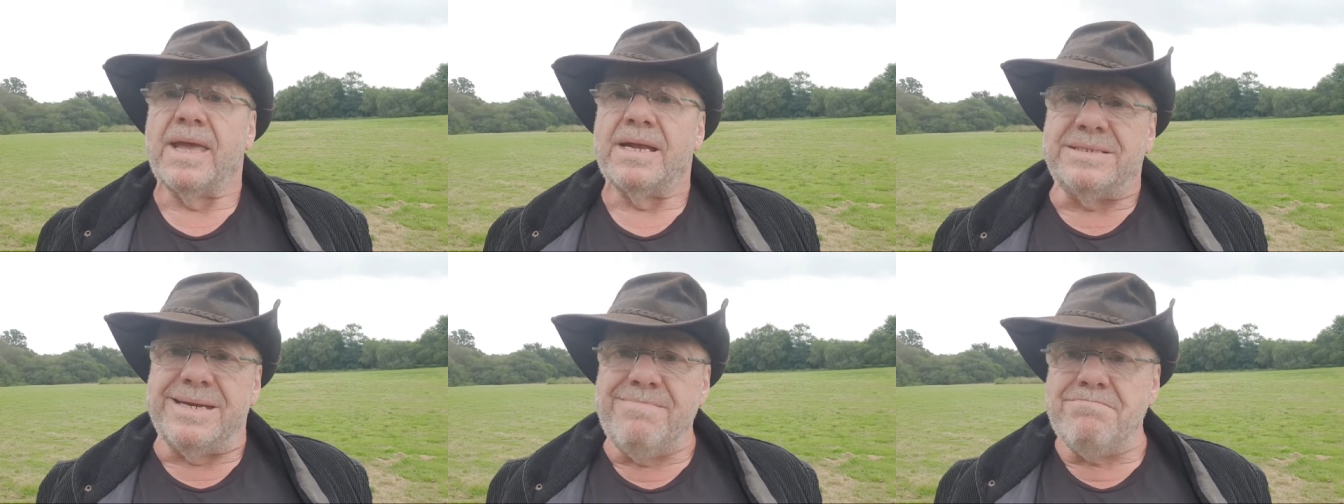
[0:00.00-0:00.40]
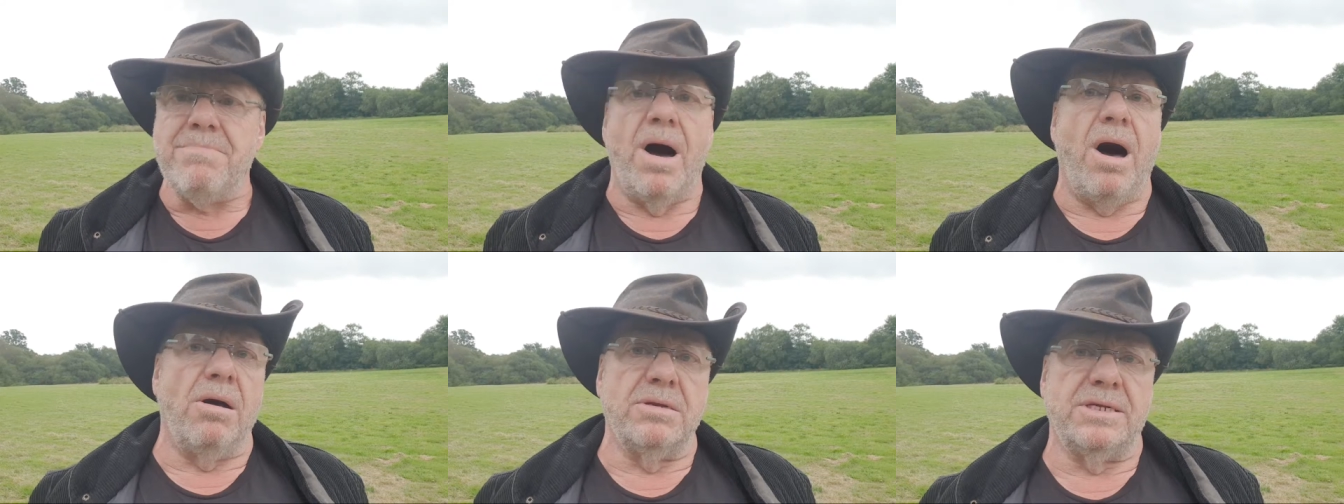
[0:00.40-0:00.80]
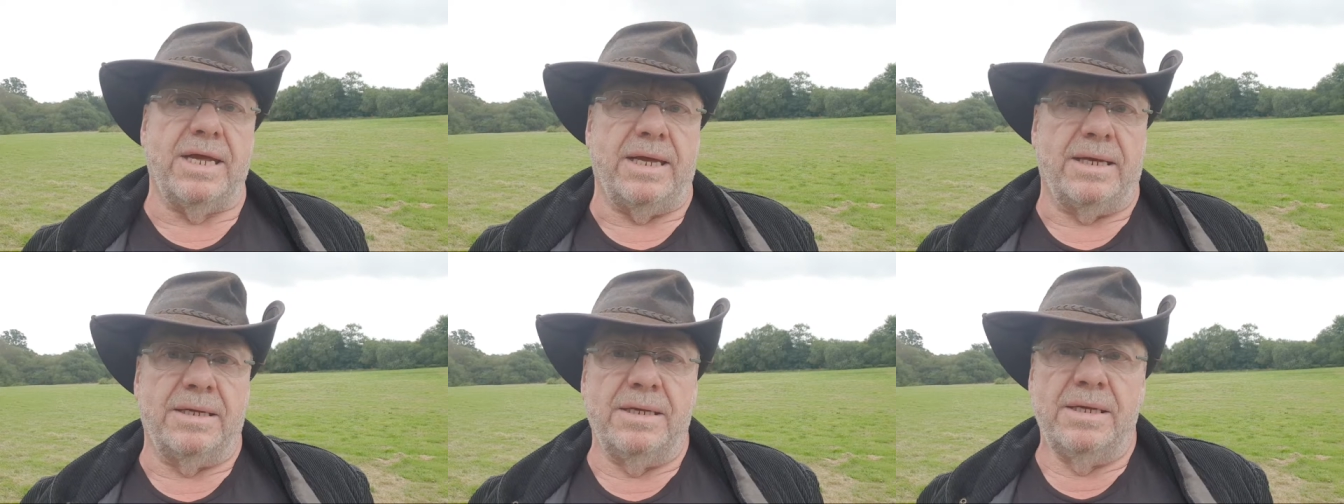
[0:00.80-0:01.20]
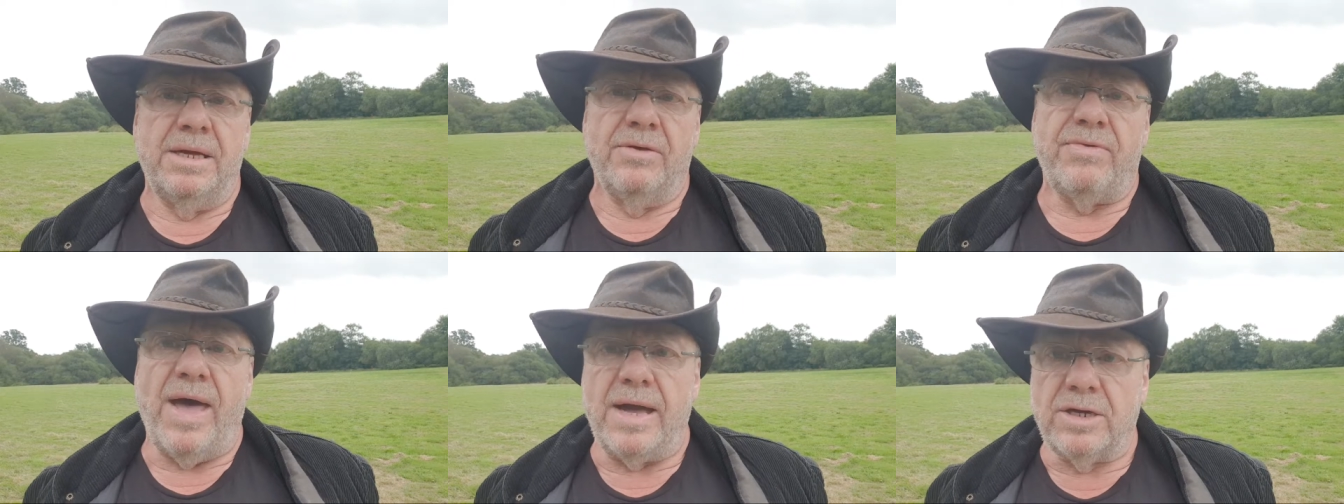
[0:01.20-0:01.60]
demanding
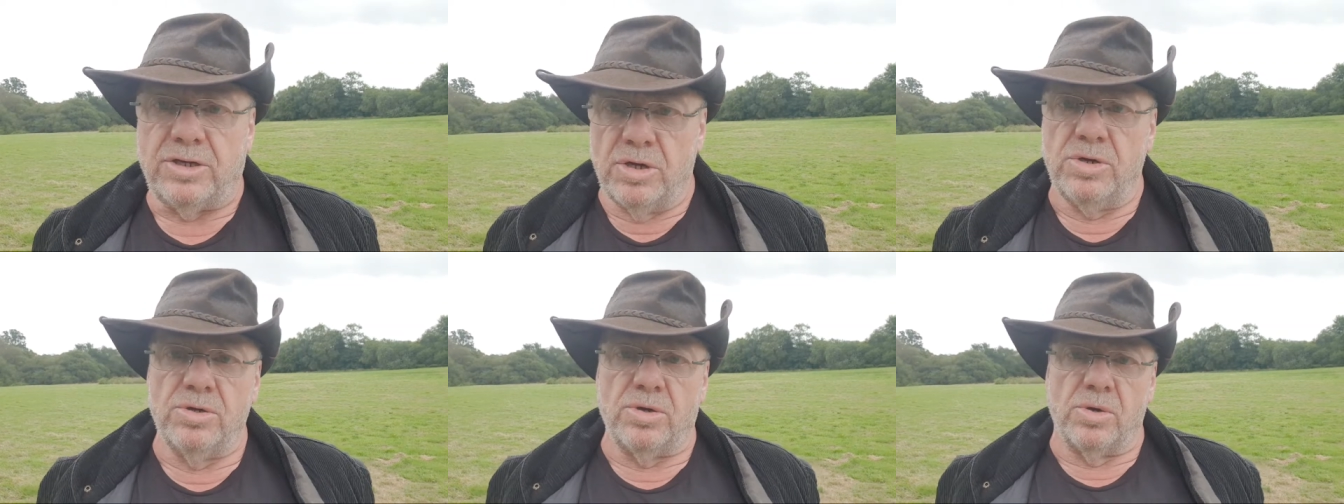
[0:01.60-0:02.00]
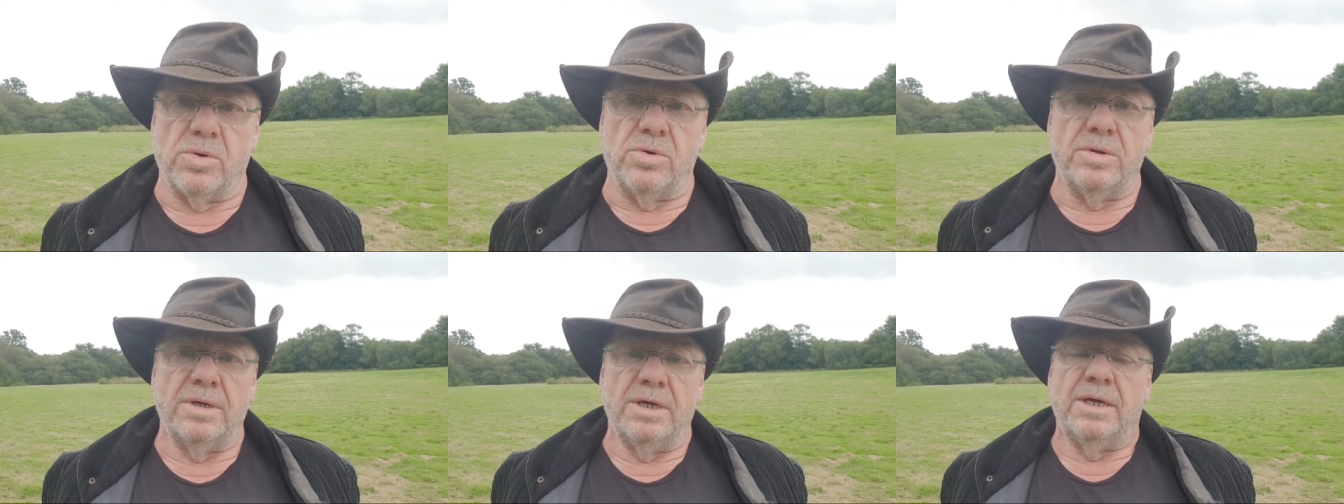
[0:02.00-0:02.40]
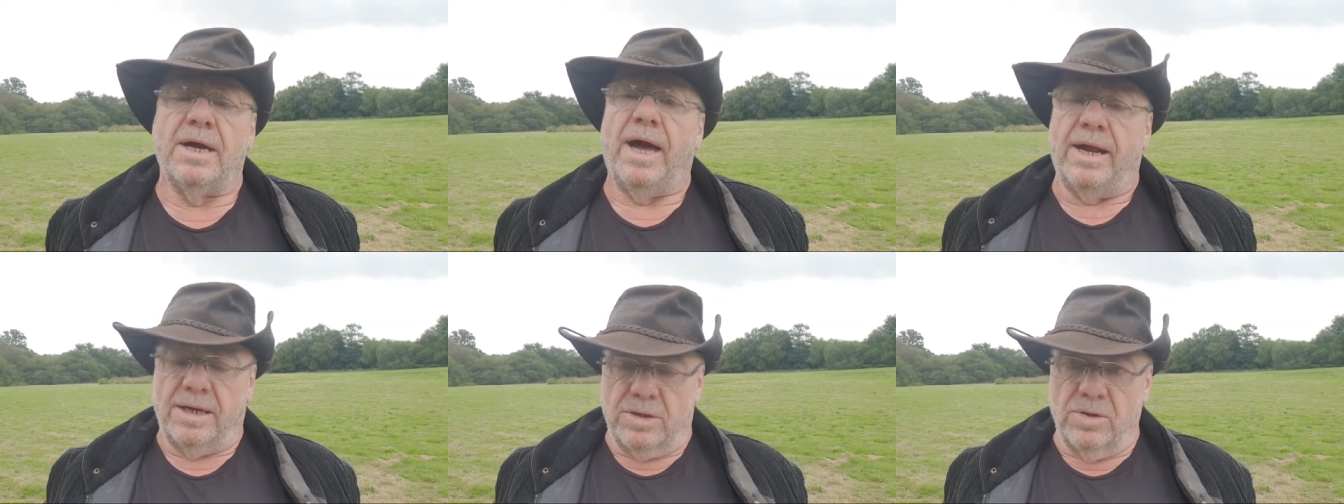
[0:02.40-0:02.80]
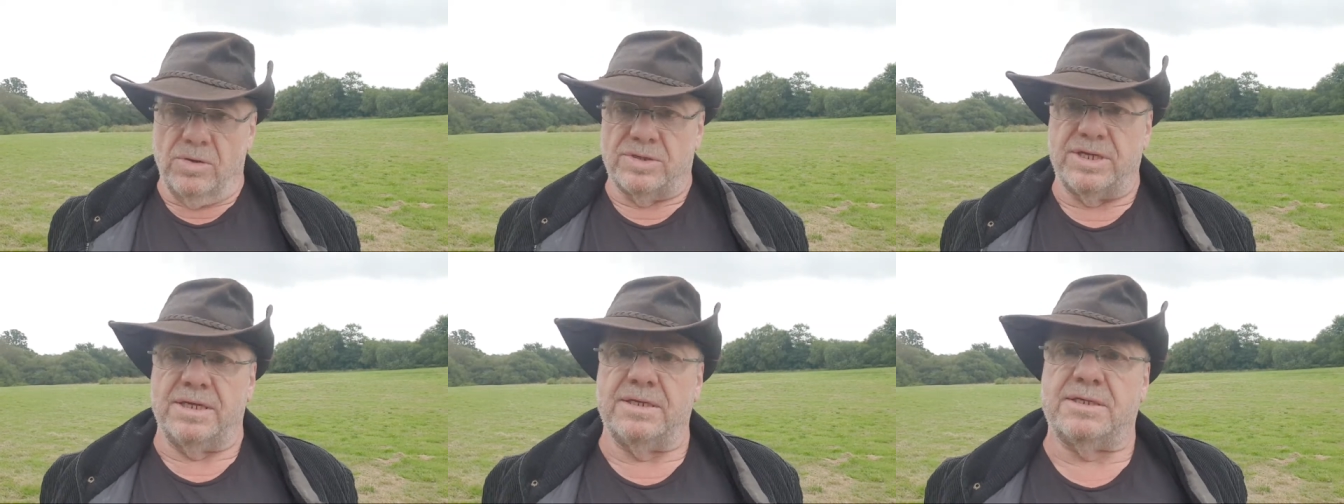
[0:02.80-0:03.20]
that Google and of
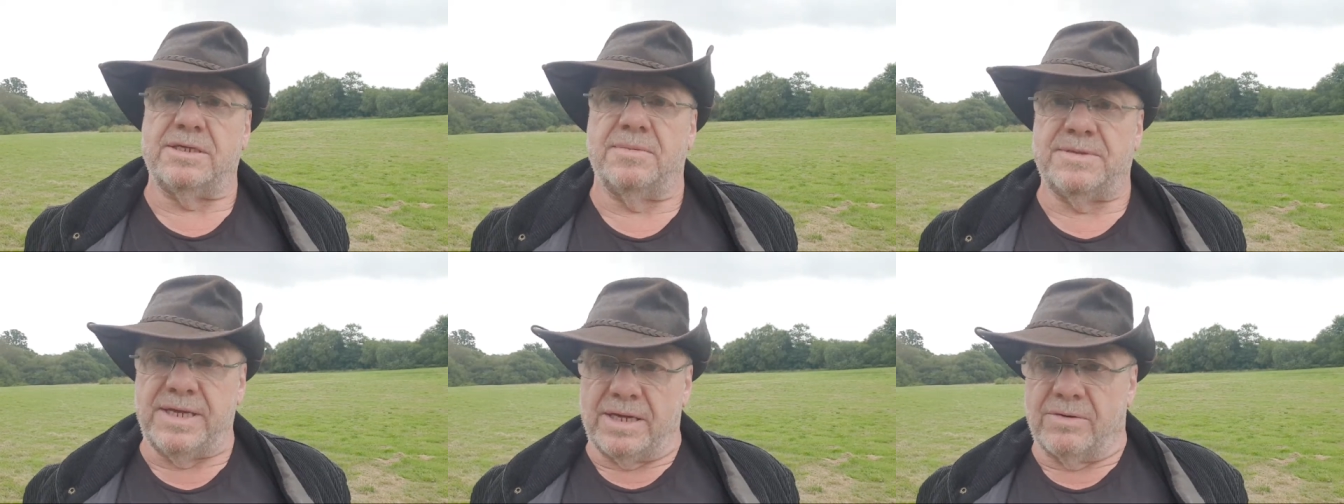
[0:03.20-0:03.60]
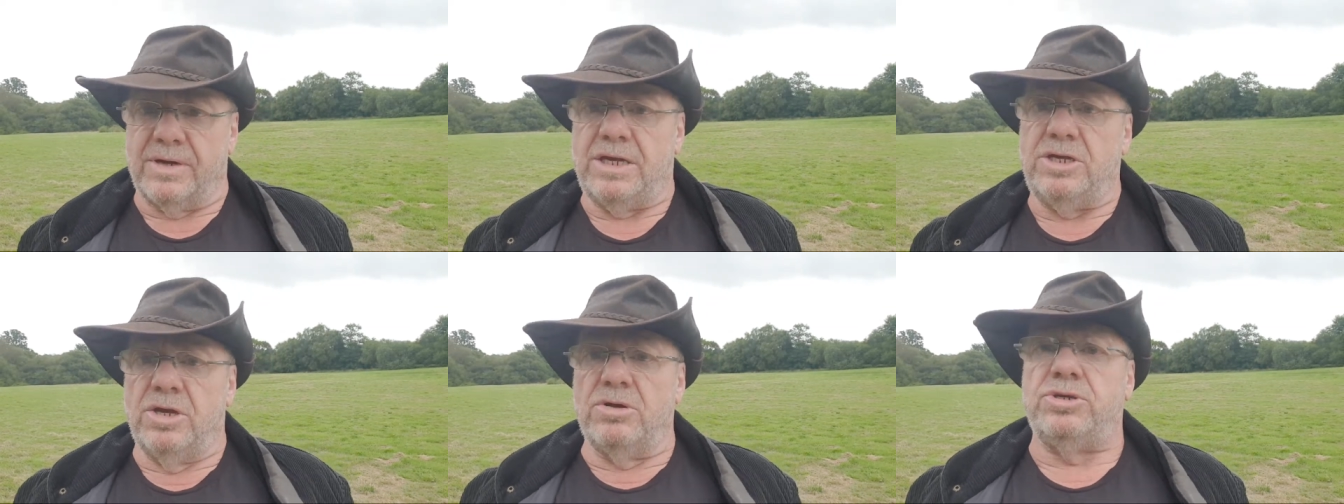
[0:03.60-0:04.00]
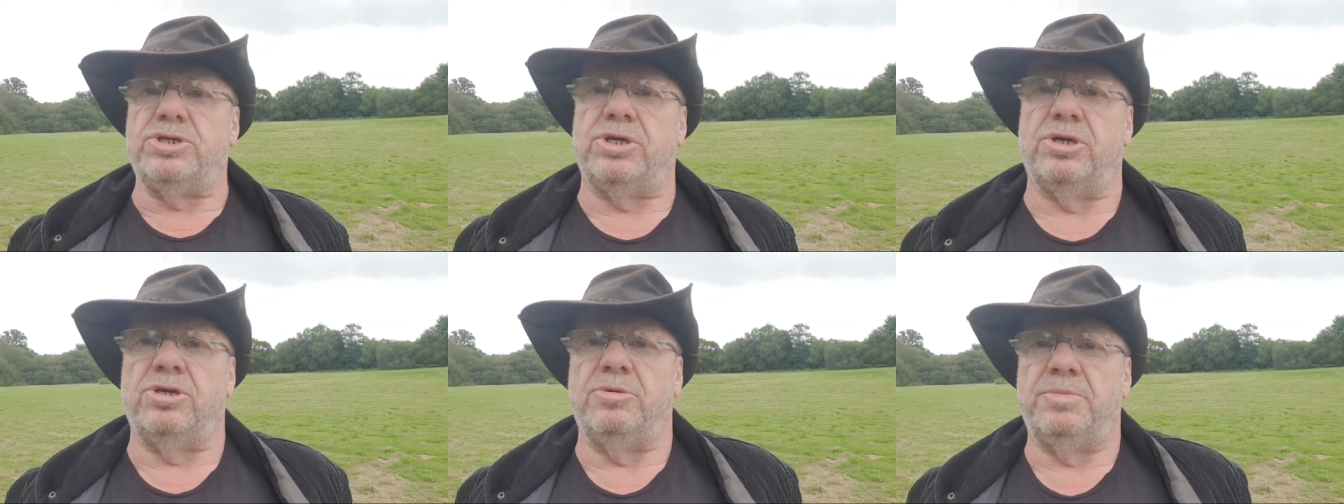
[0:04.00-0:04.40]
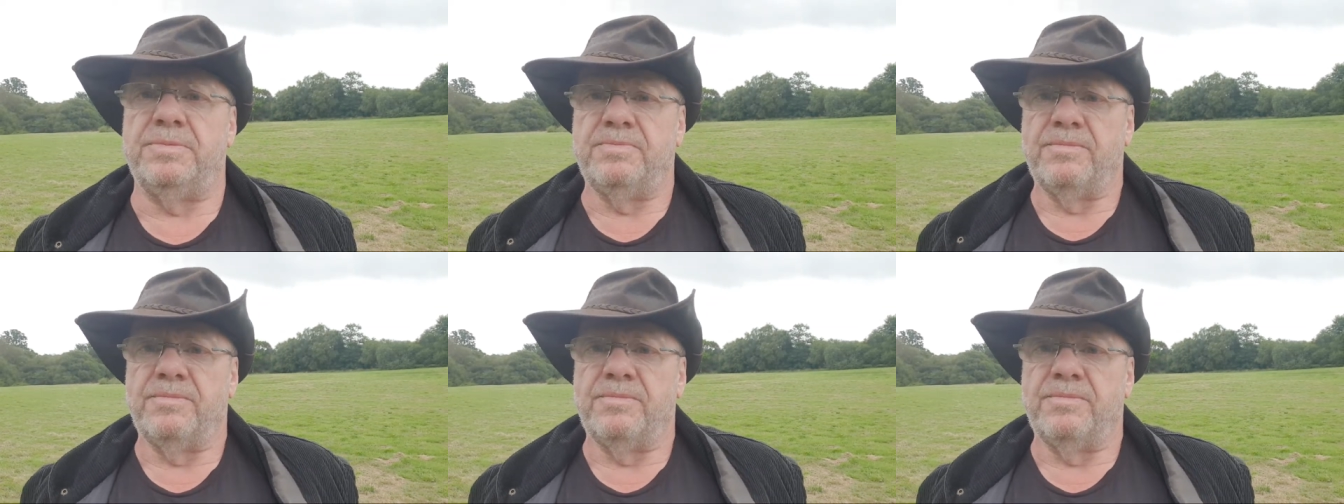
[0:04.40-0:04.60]
course its subsidiary YouTube